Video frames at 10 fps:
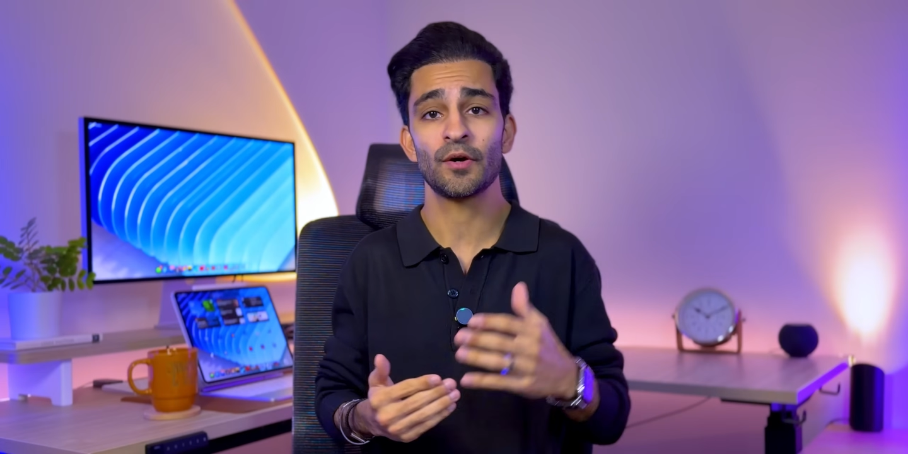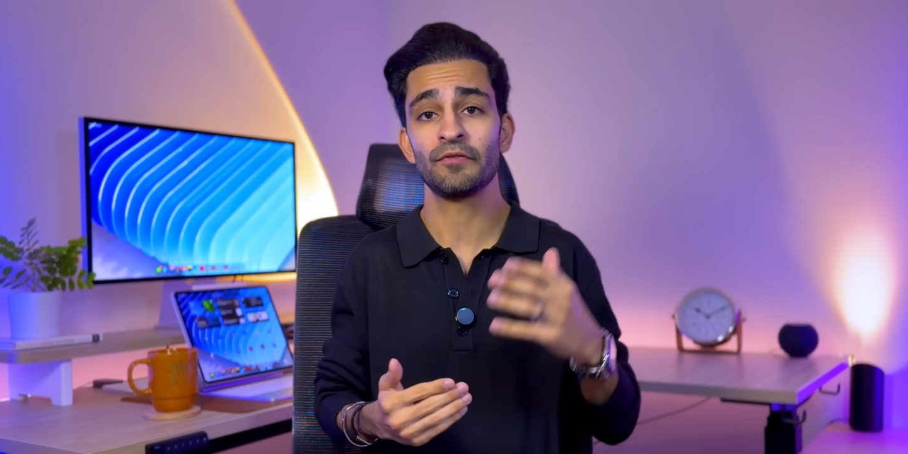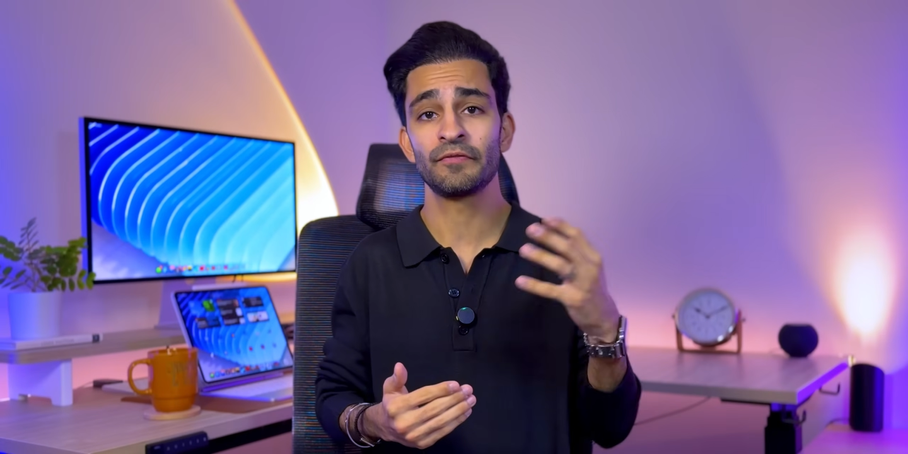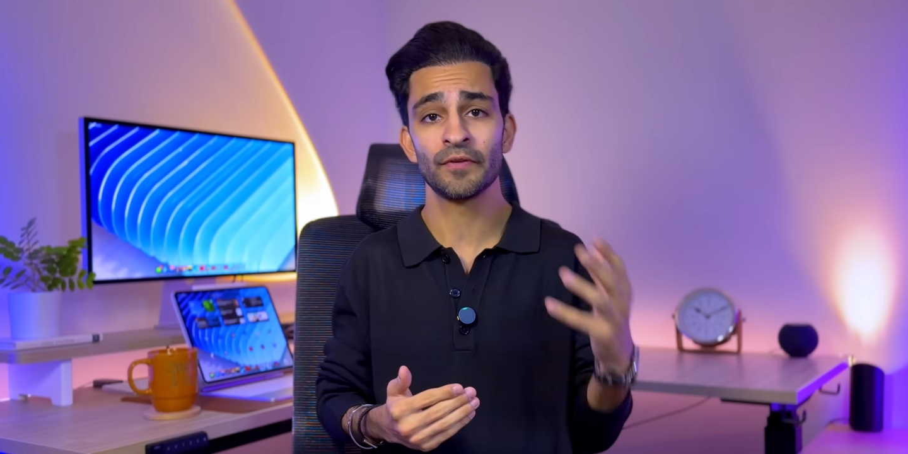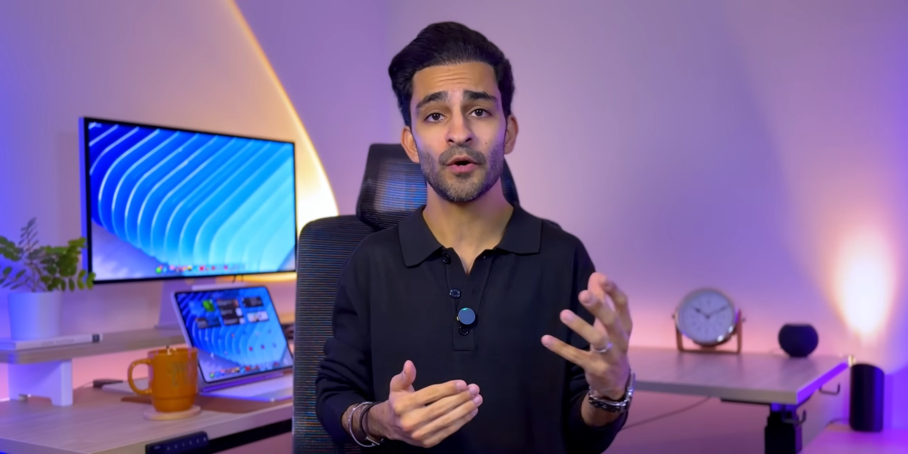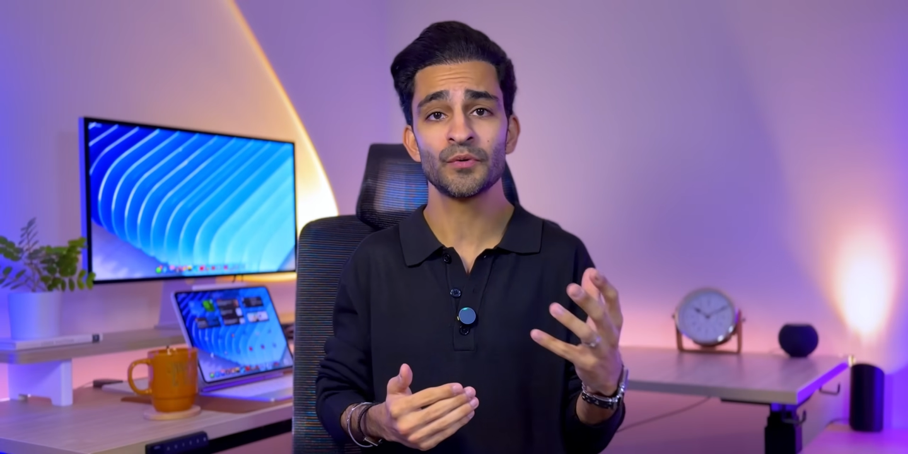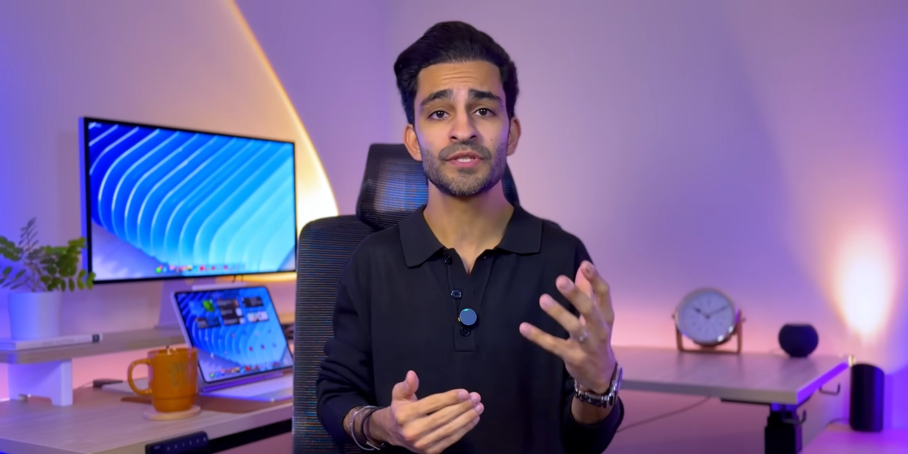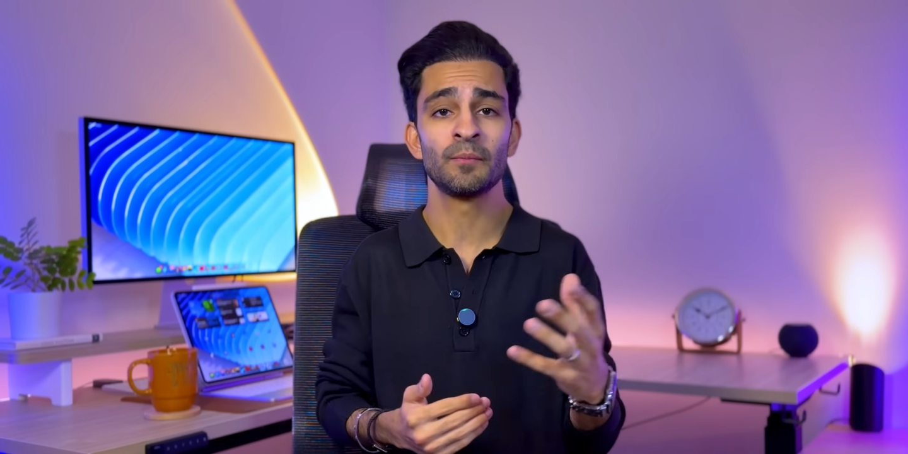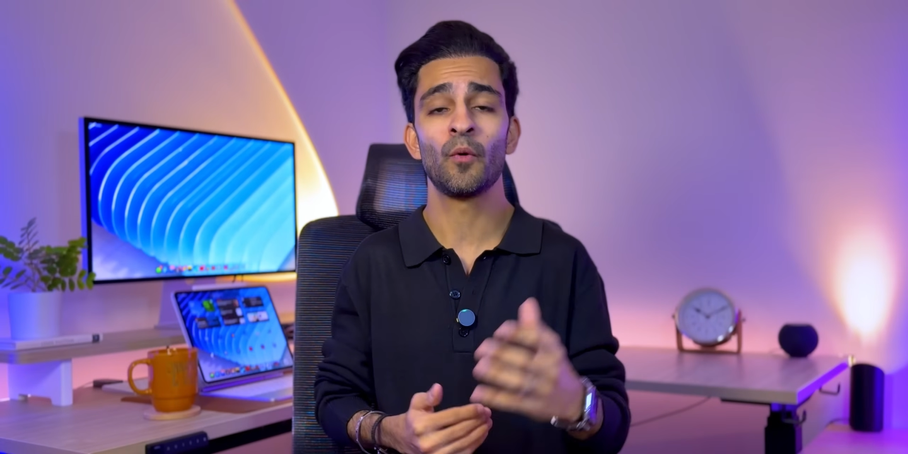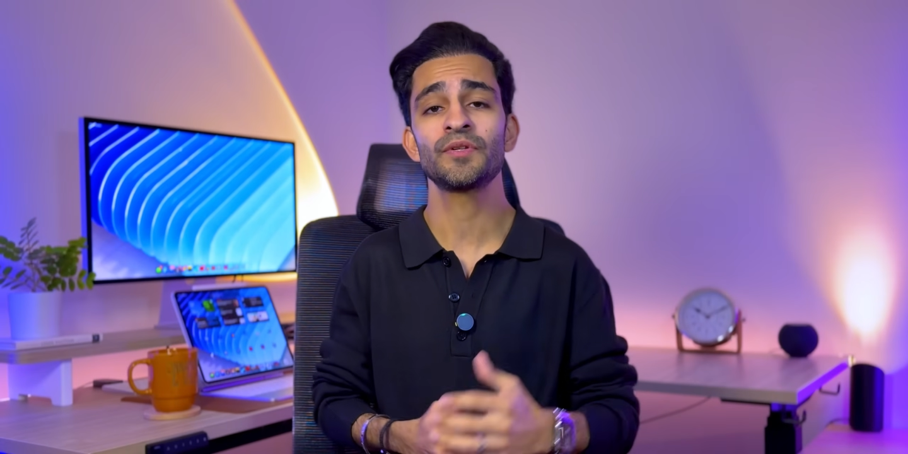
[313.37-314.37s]
of flow
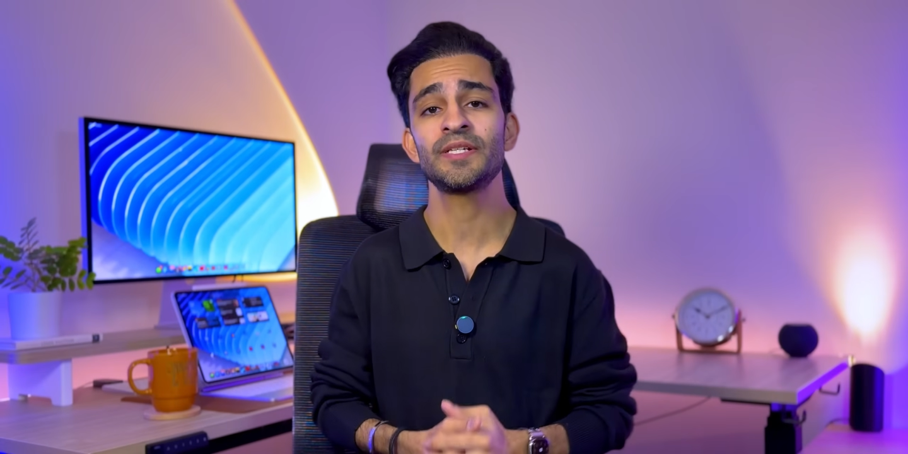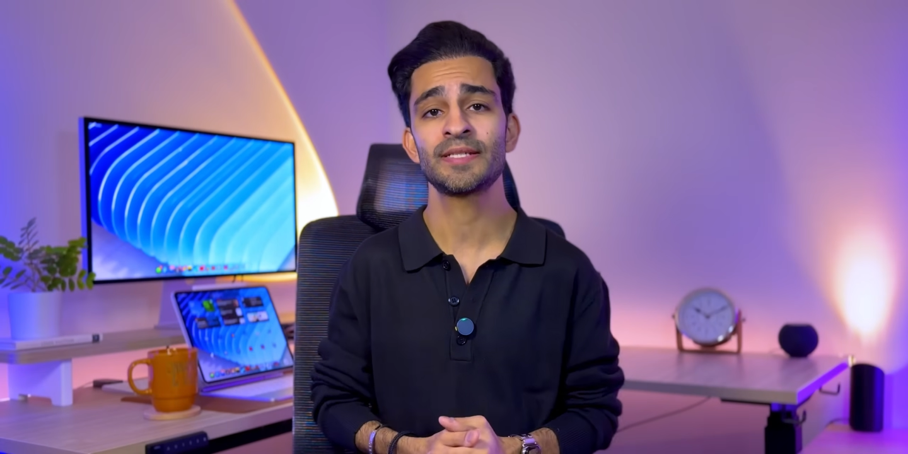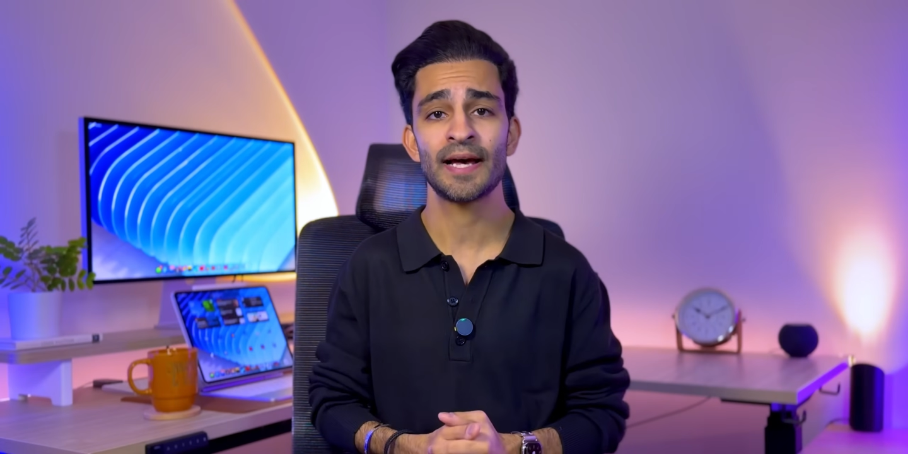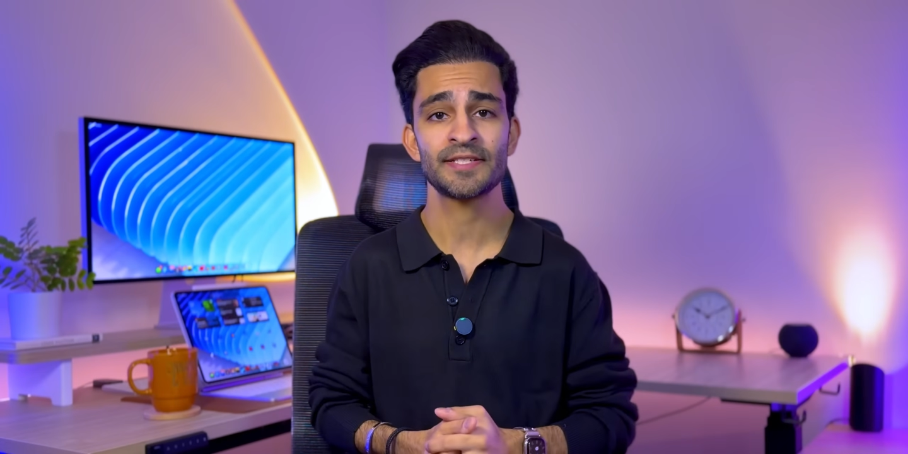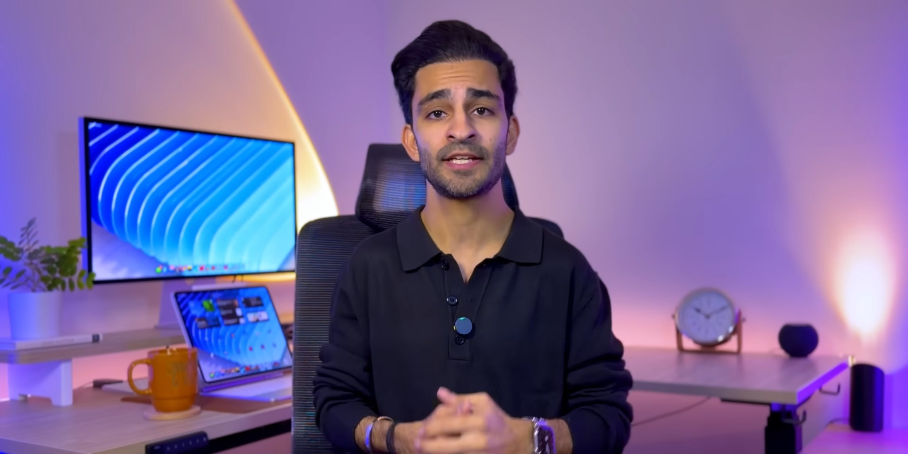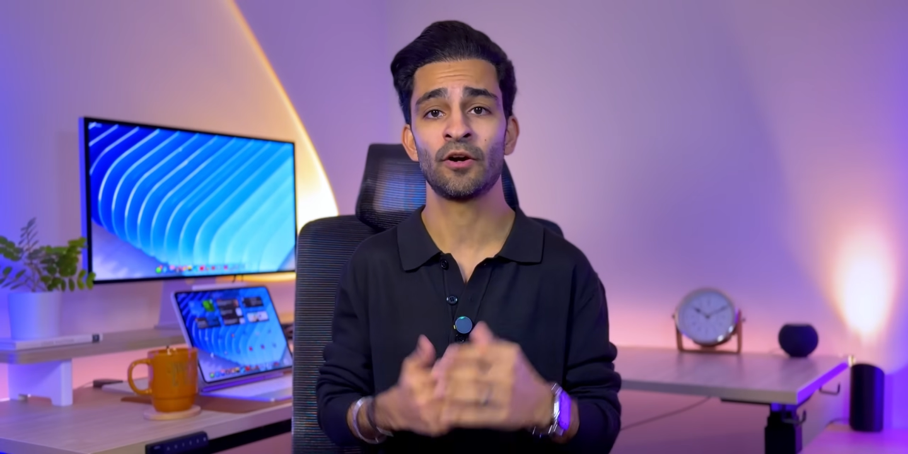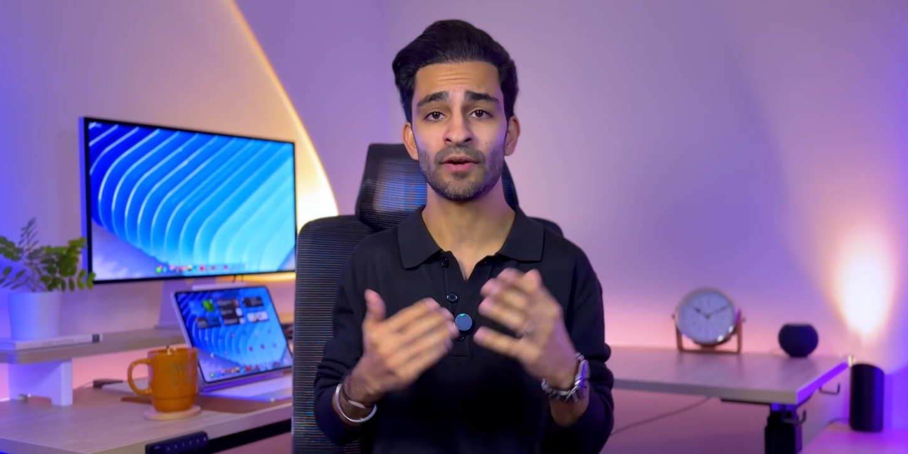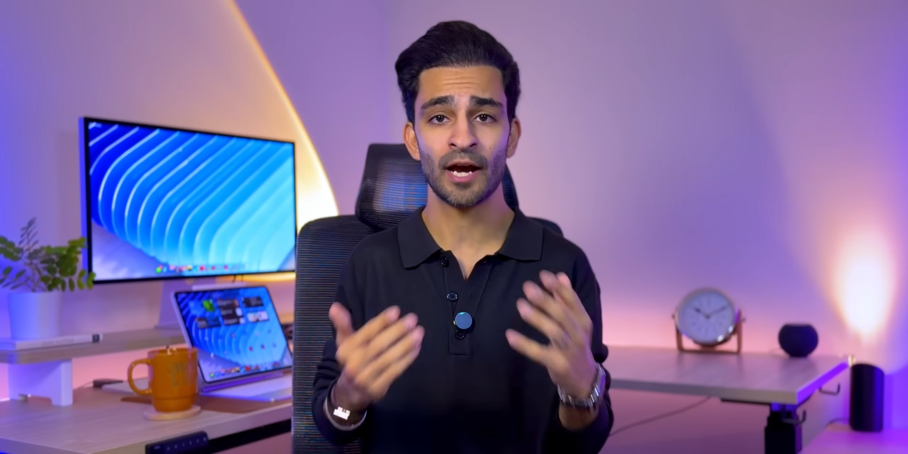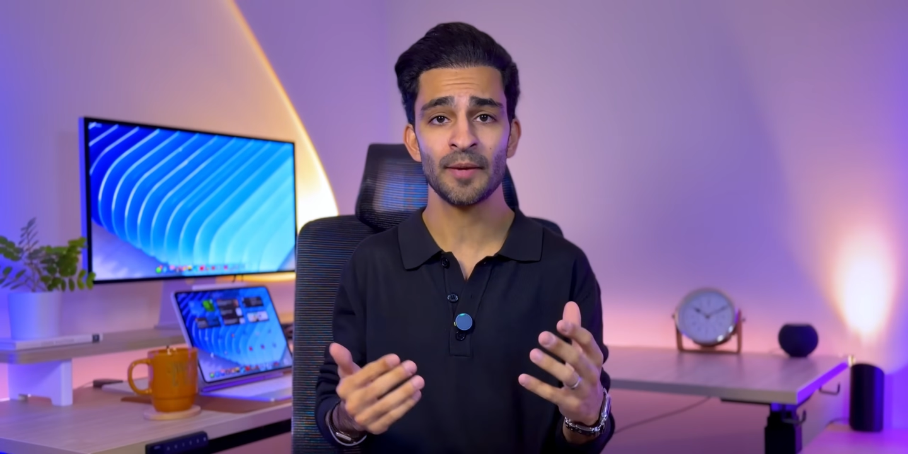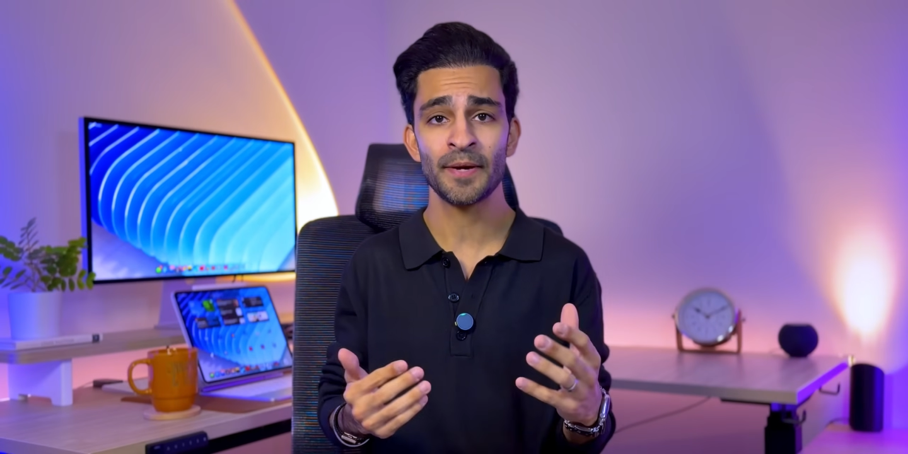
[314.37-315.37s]
to multitasking
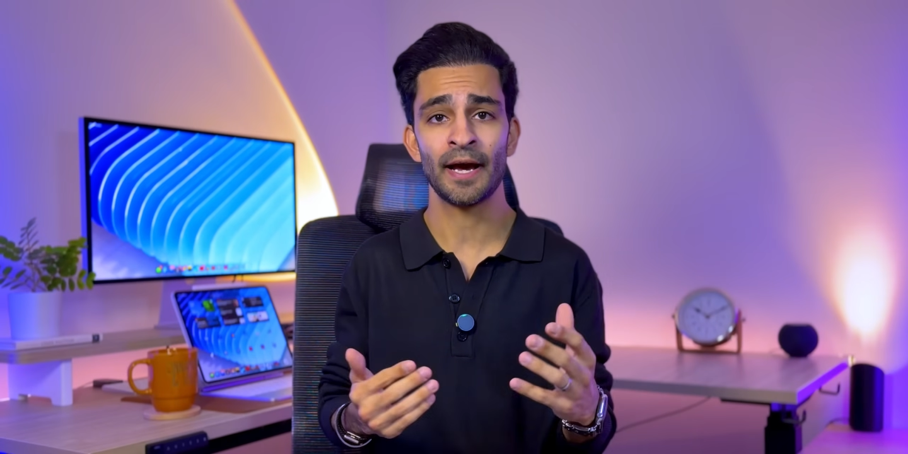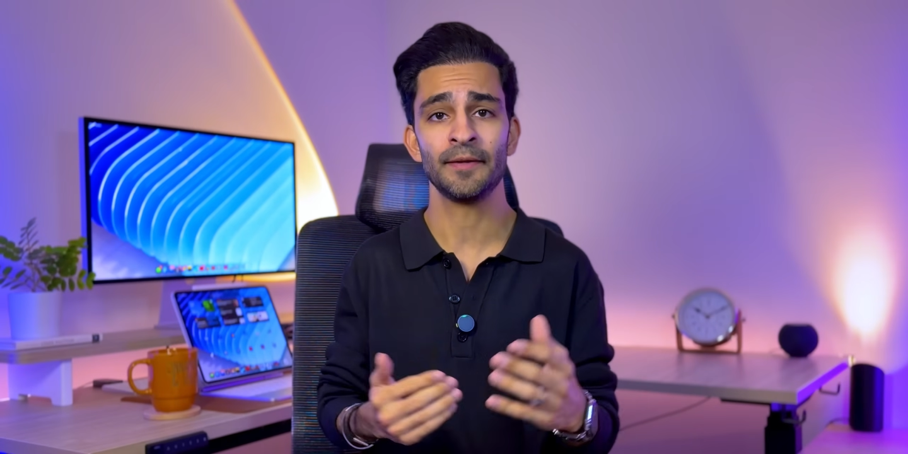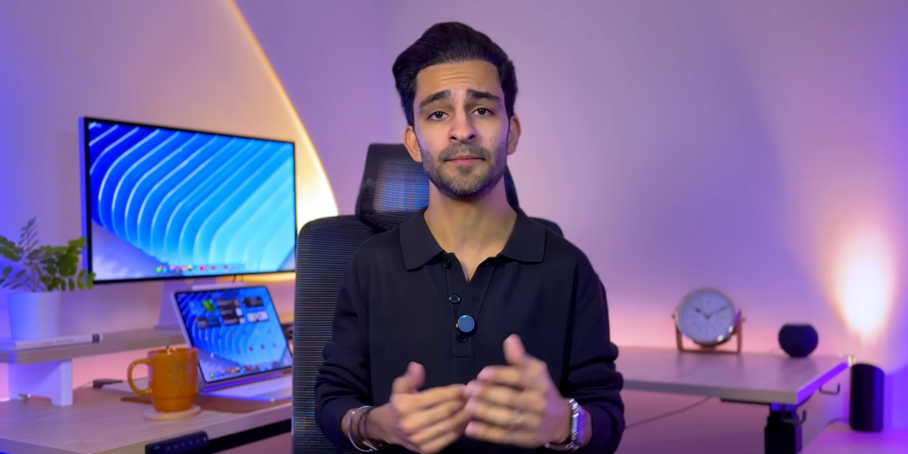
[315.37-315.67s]
on iPad.